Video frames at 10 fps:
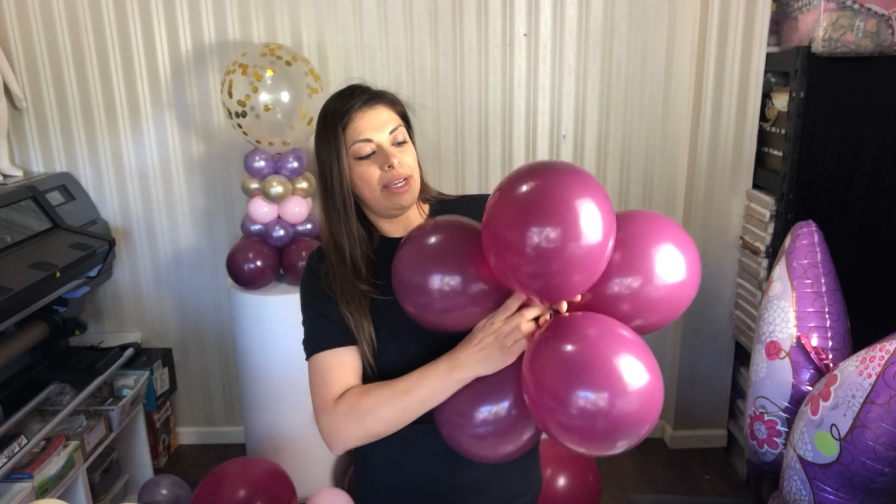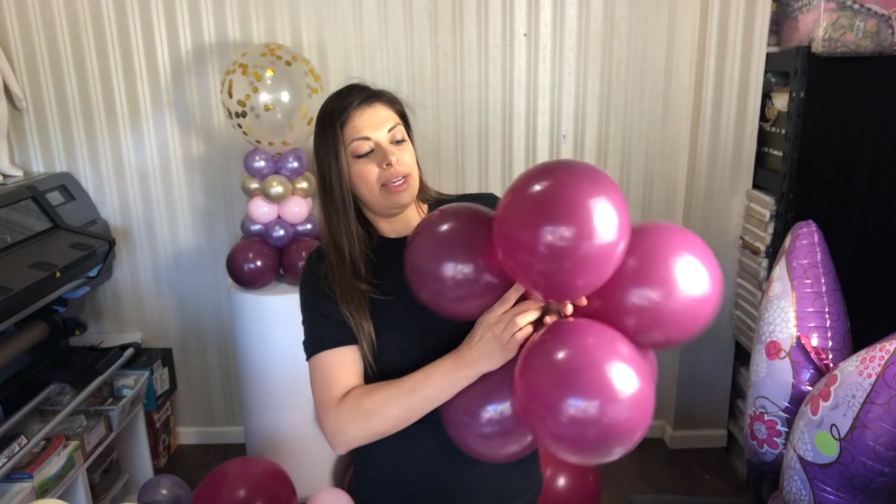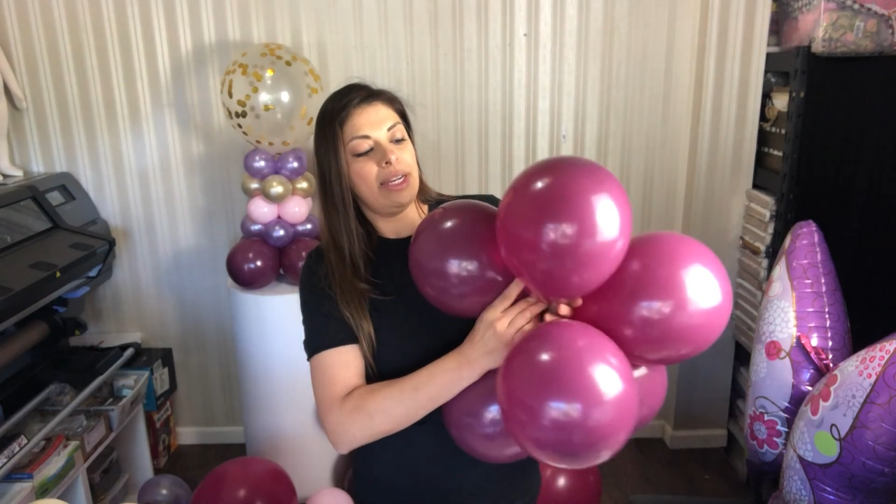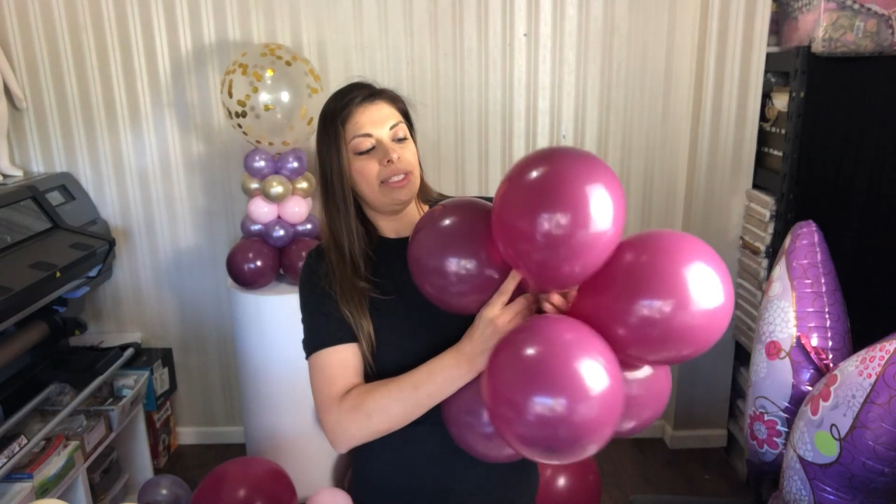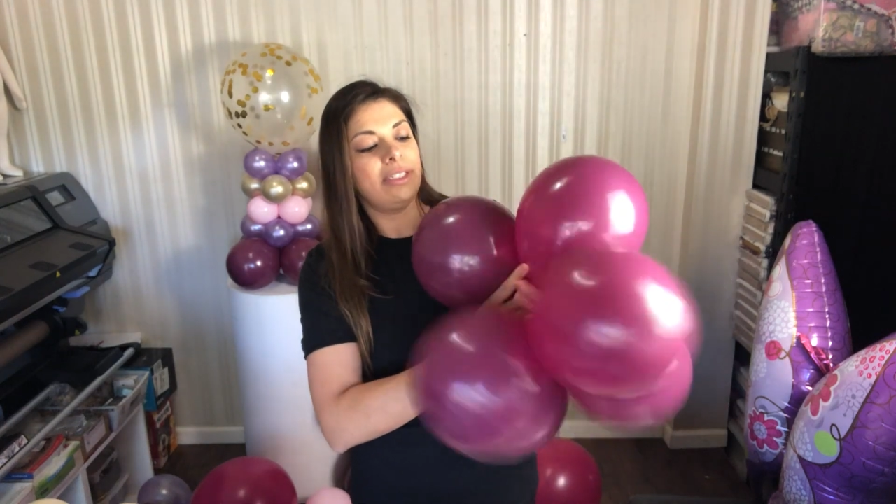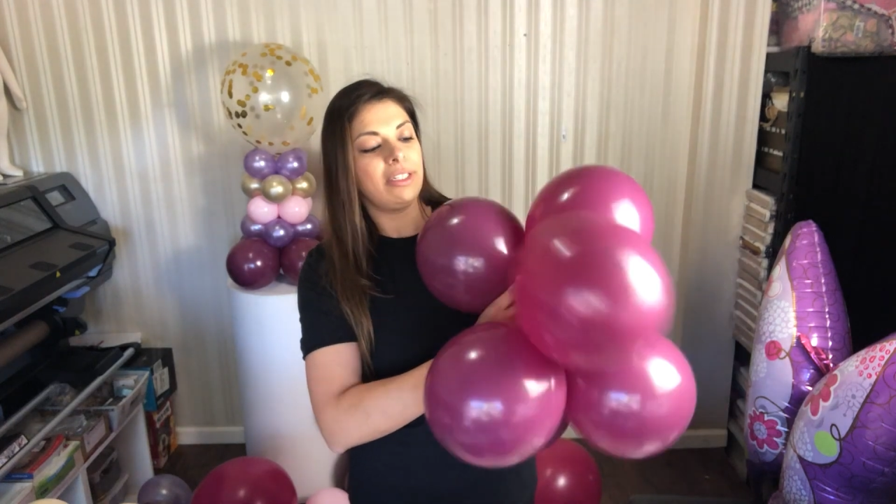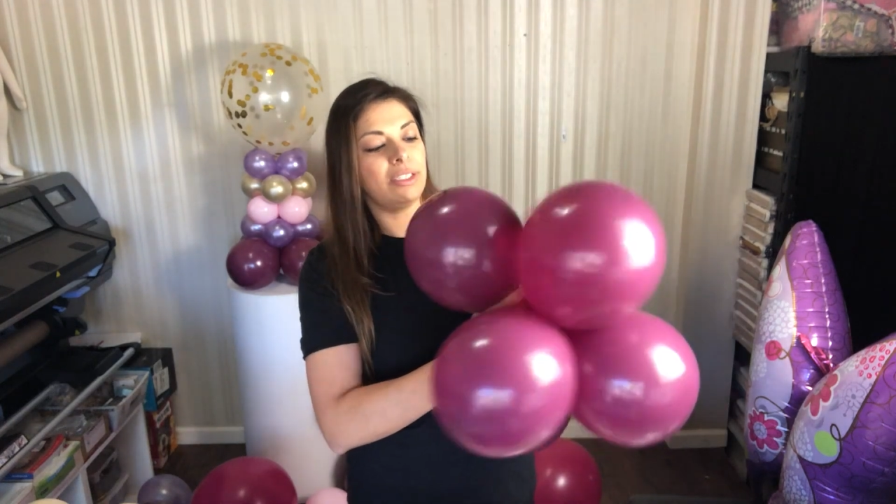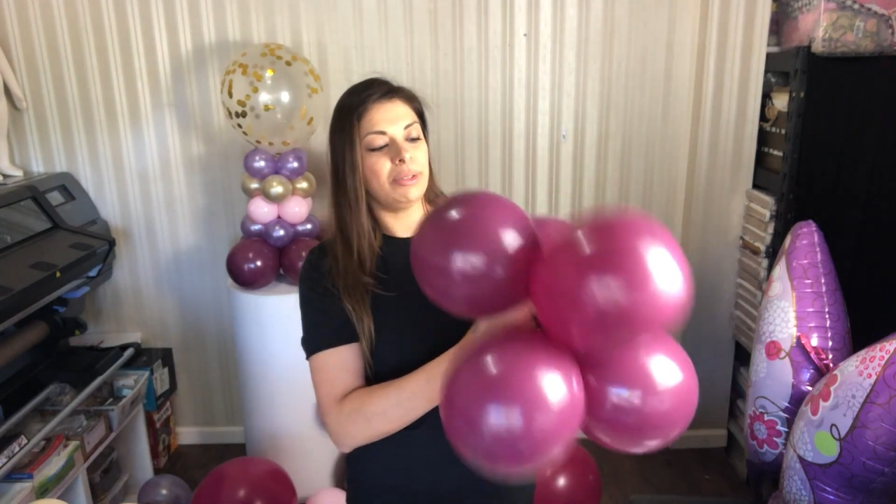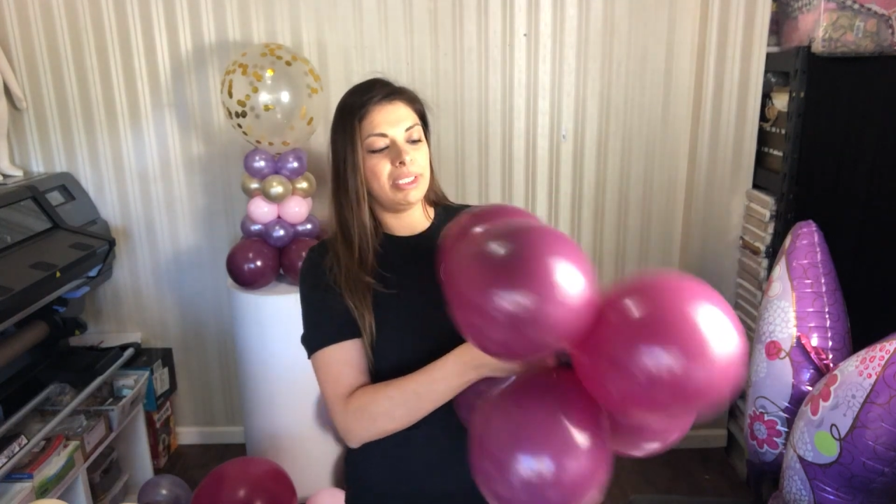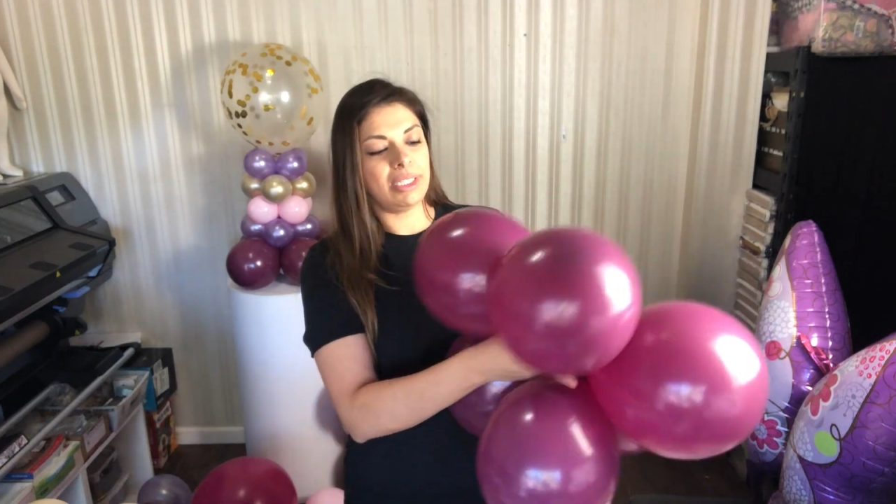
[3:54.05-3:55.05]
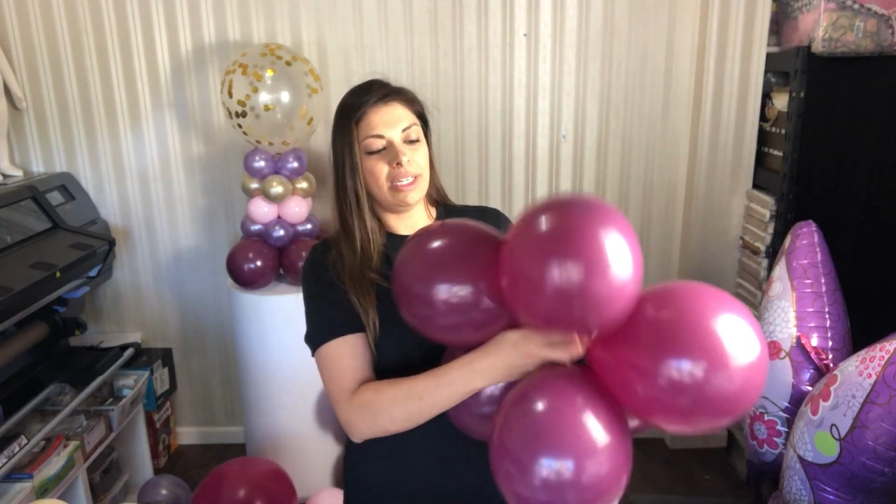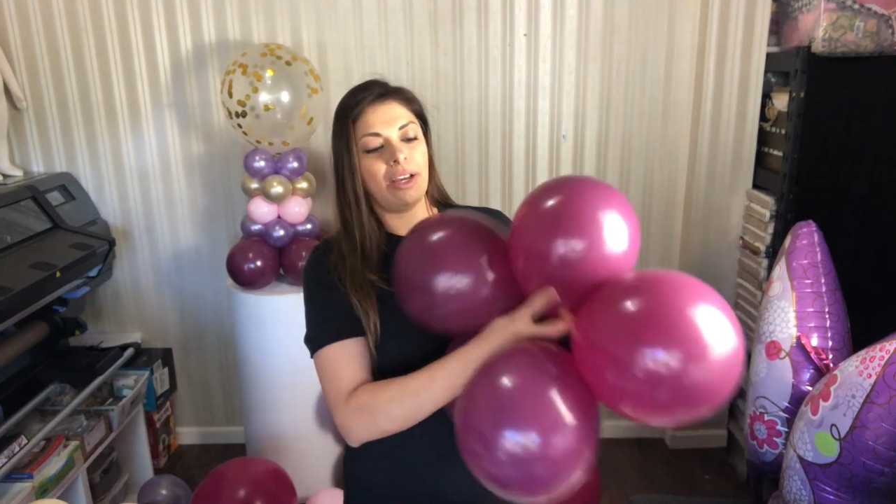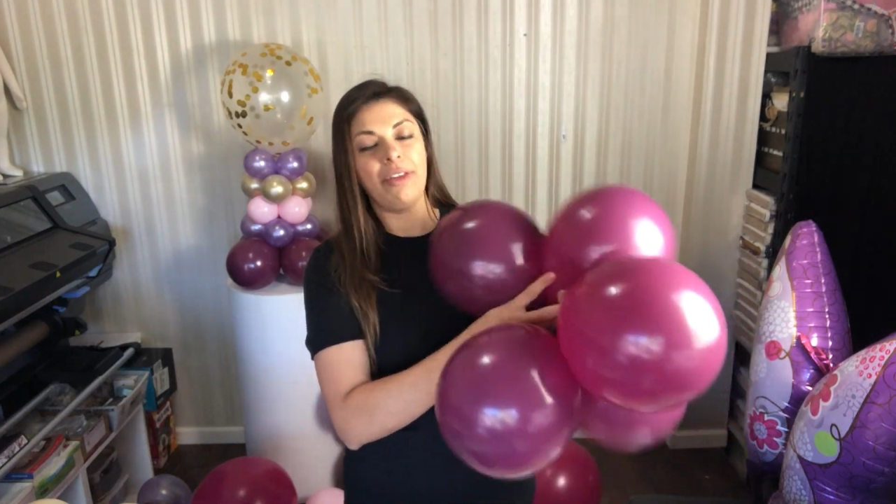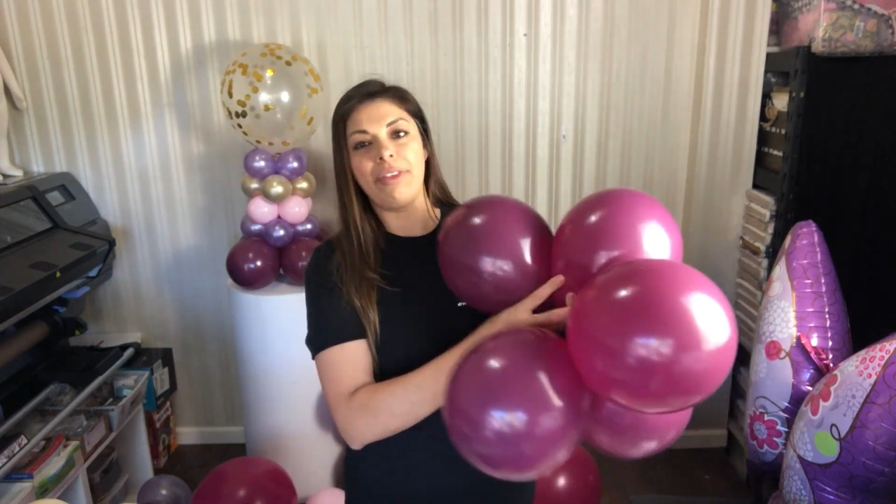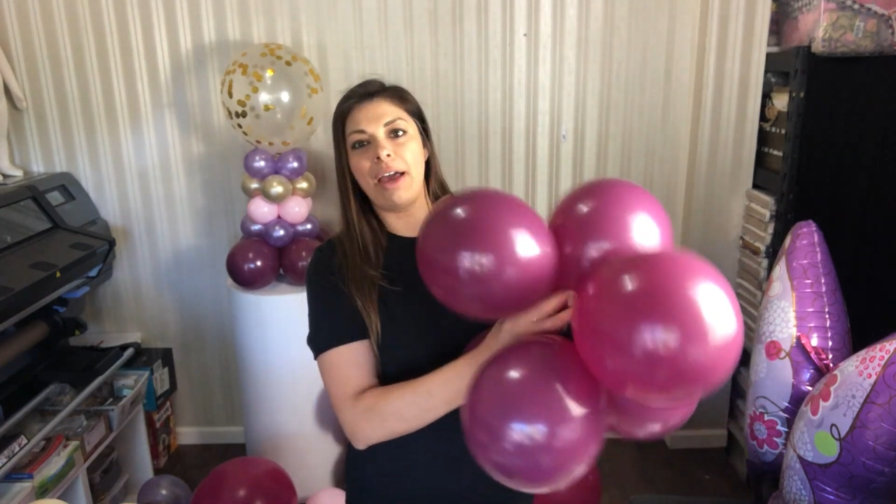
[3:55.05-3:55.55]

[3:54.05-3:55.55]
and I start twisting on